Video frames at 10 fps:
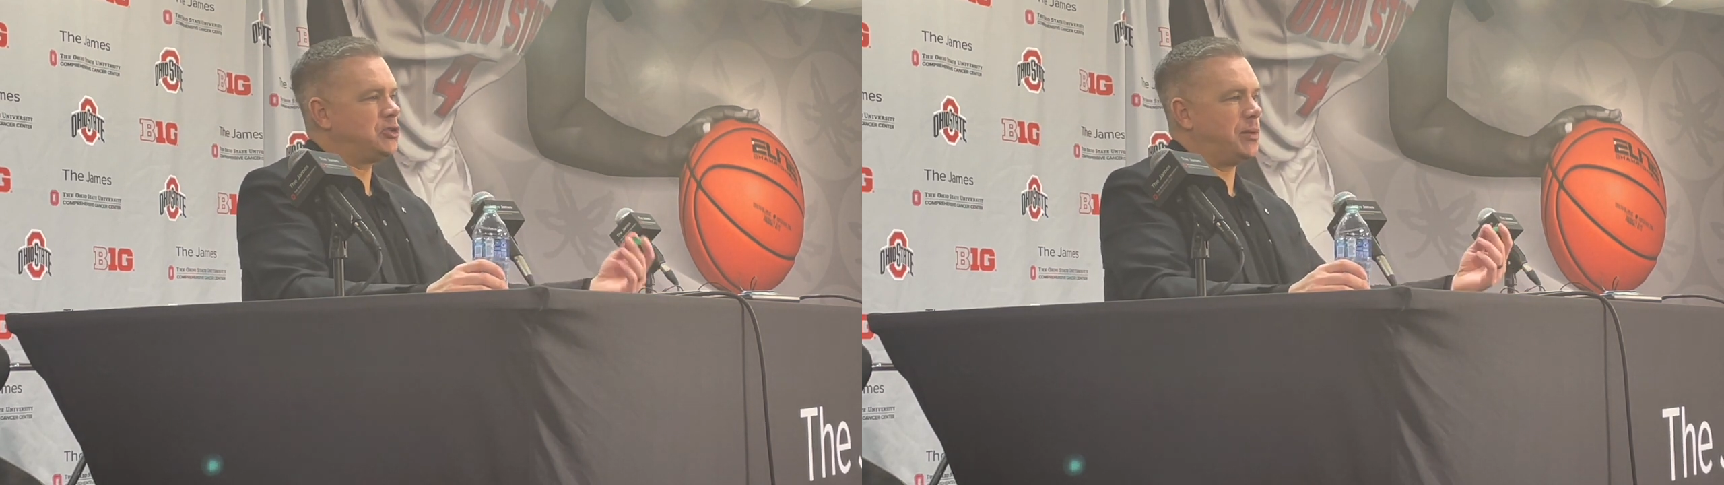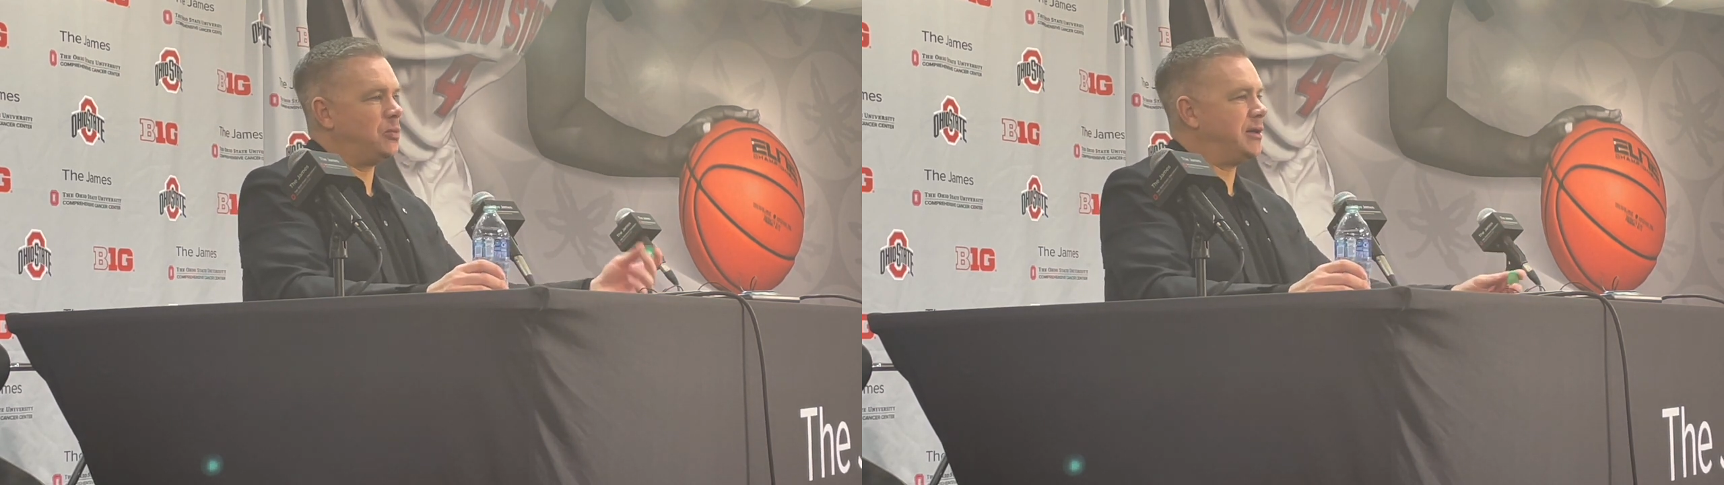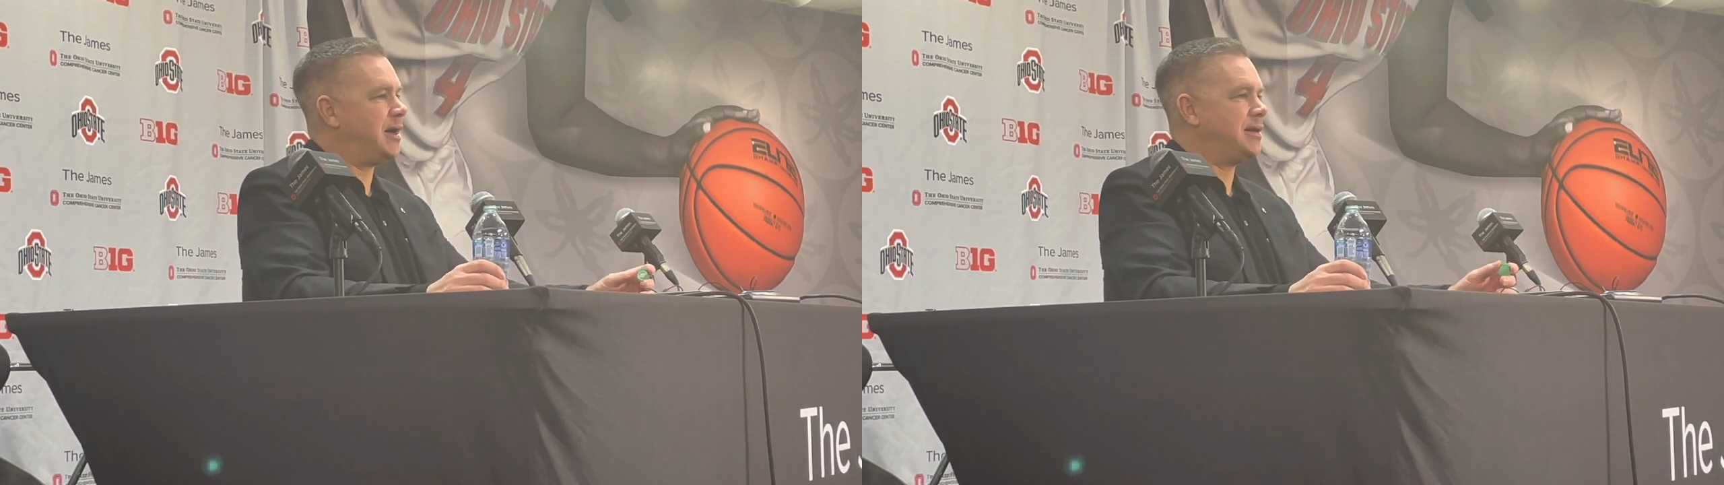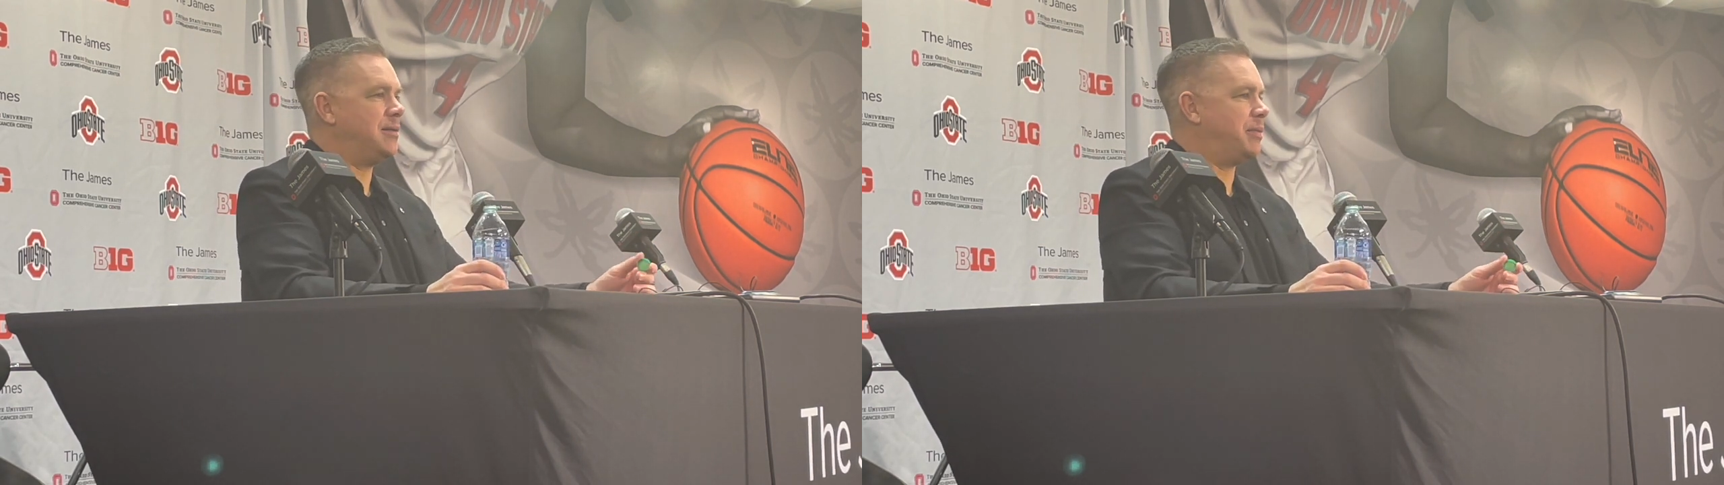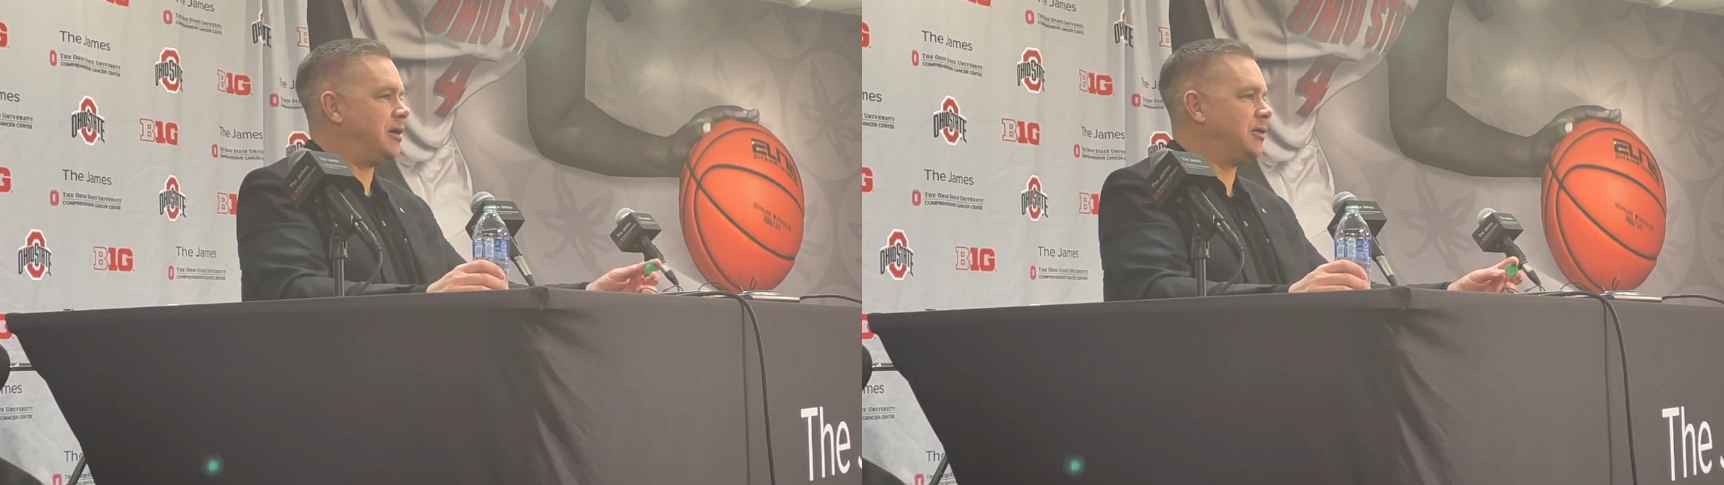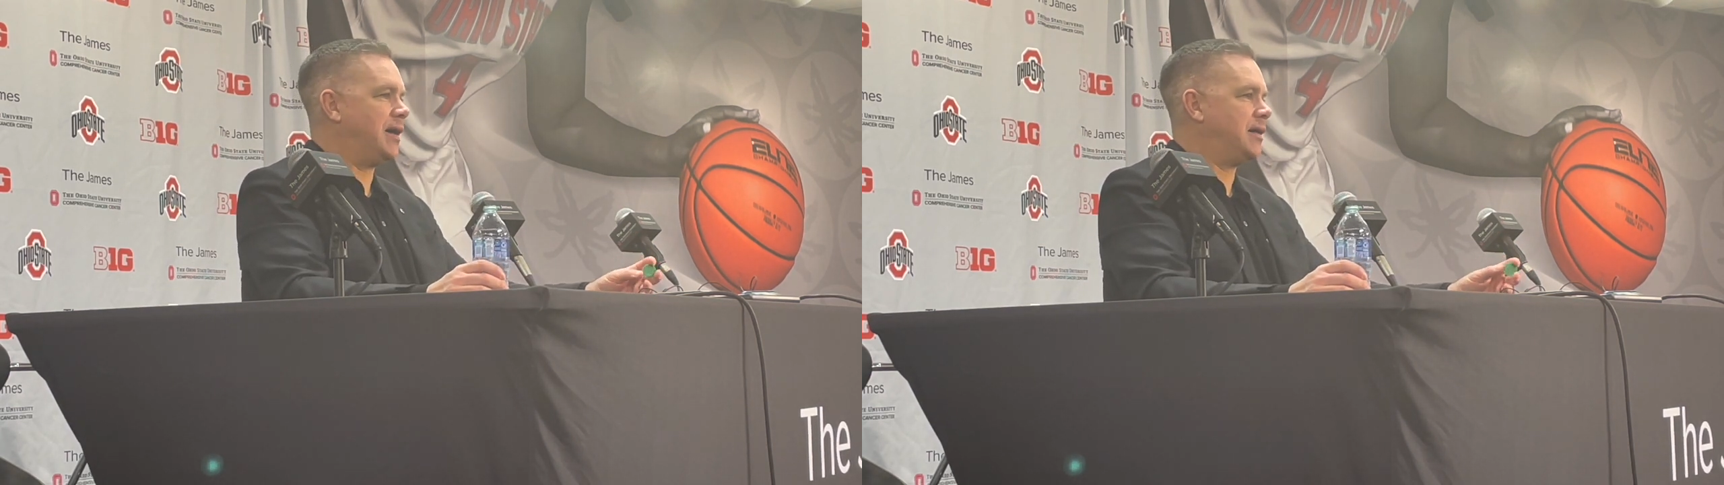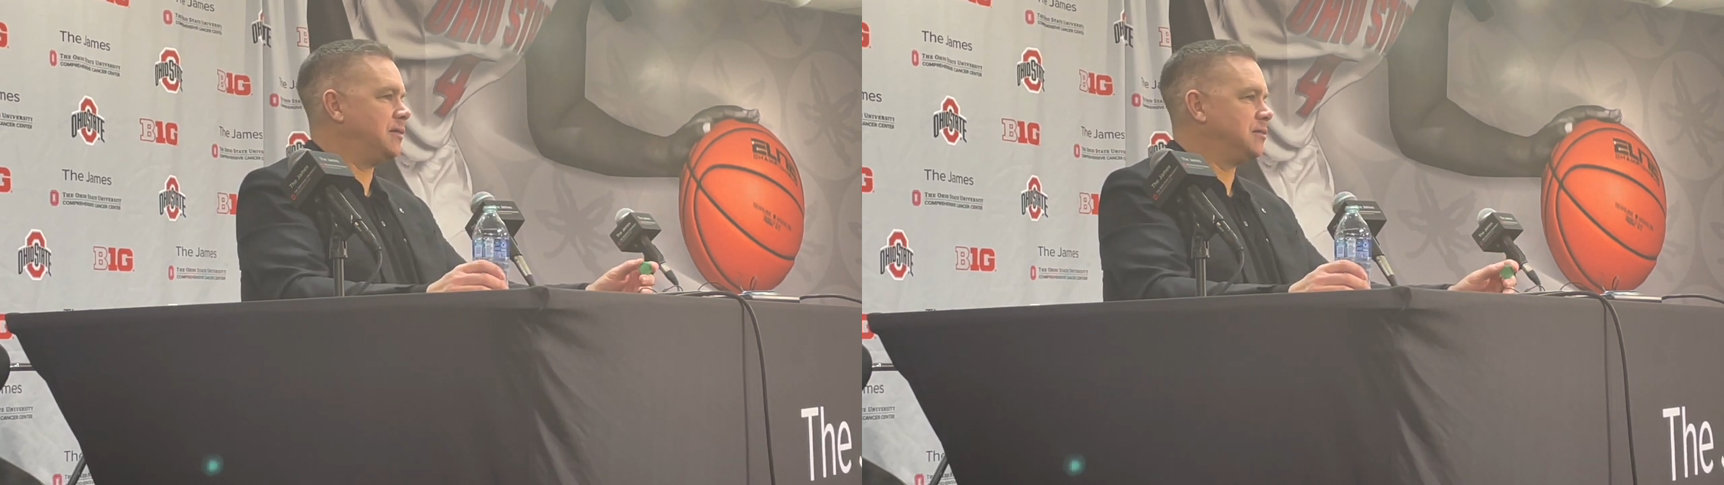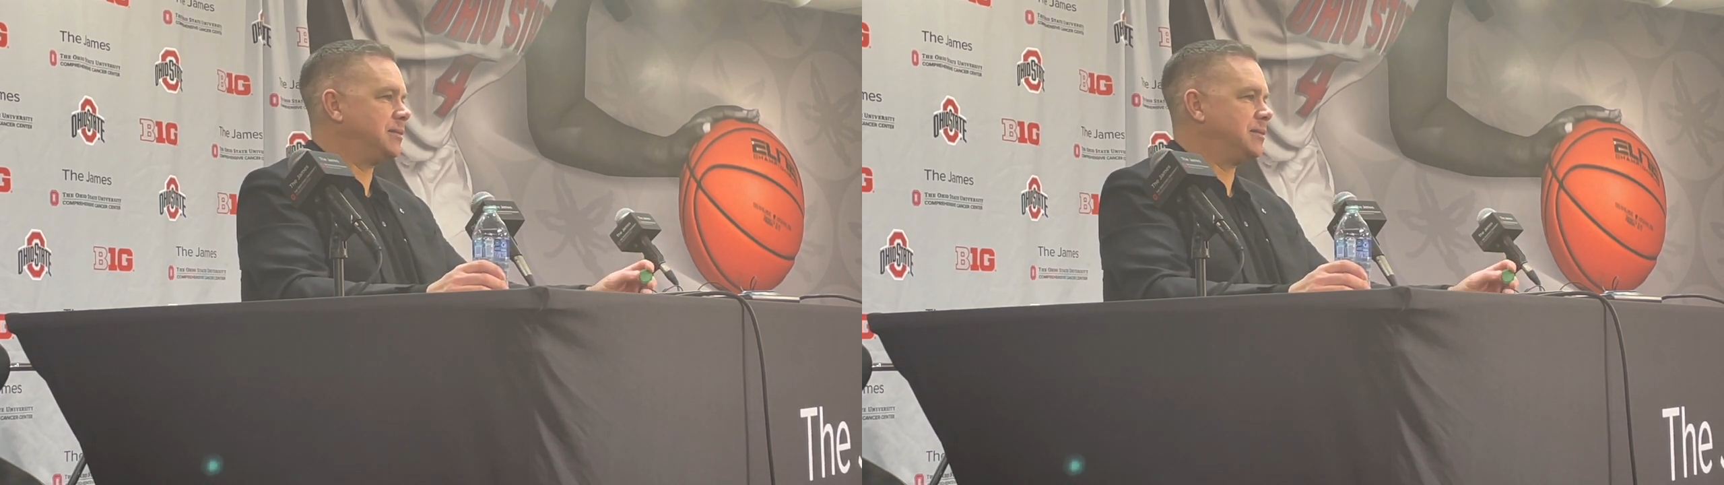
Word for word: but we got to get better at it.